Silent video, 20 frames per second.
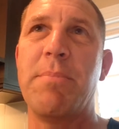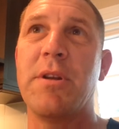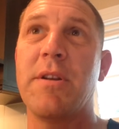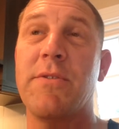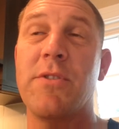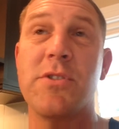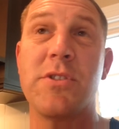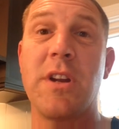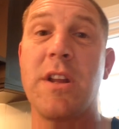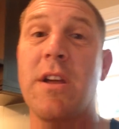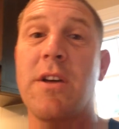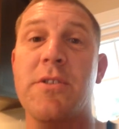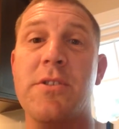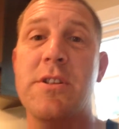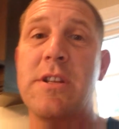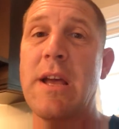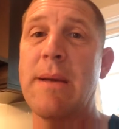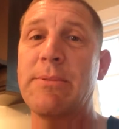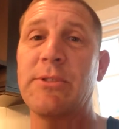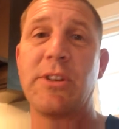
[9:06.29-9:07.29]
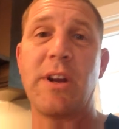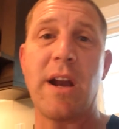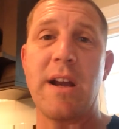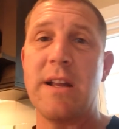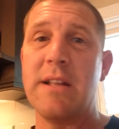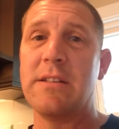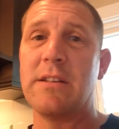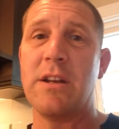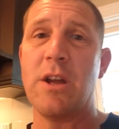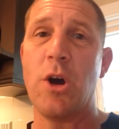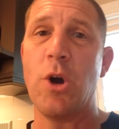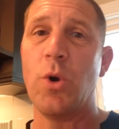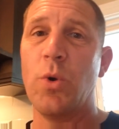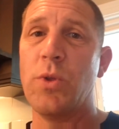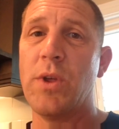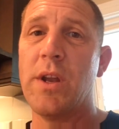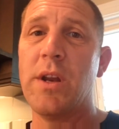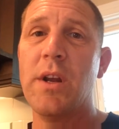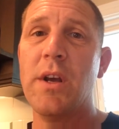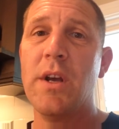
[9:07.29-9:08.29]
But if there's any other tips that I need to know
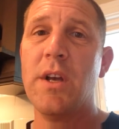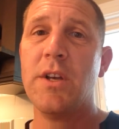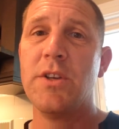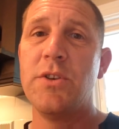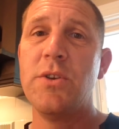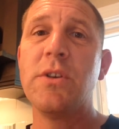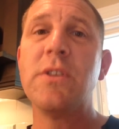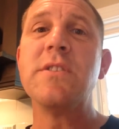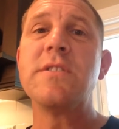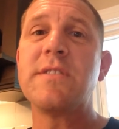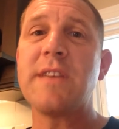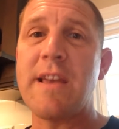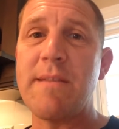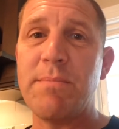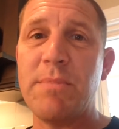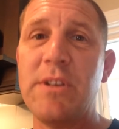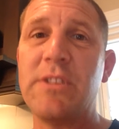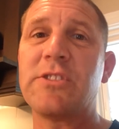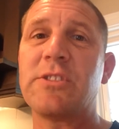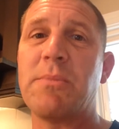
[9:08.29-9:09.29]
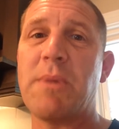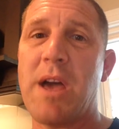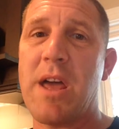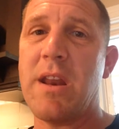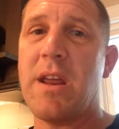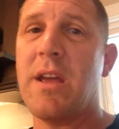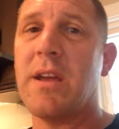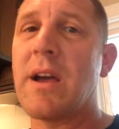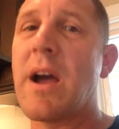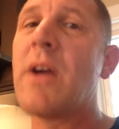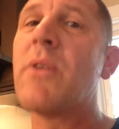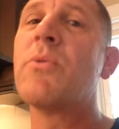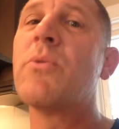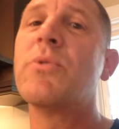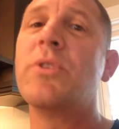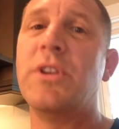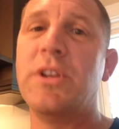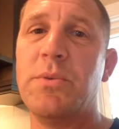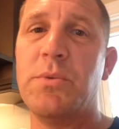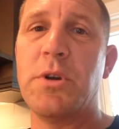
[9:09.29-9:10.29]
that you can save me some headache, I
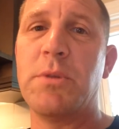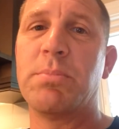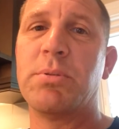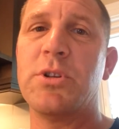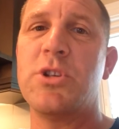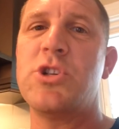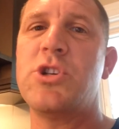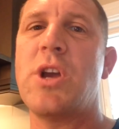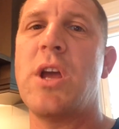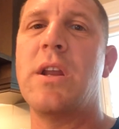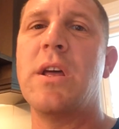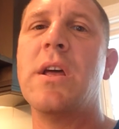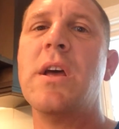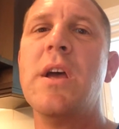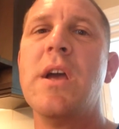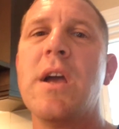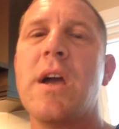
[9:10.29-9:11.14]
really would appreciate it.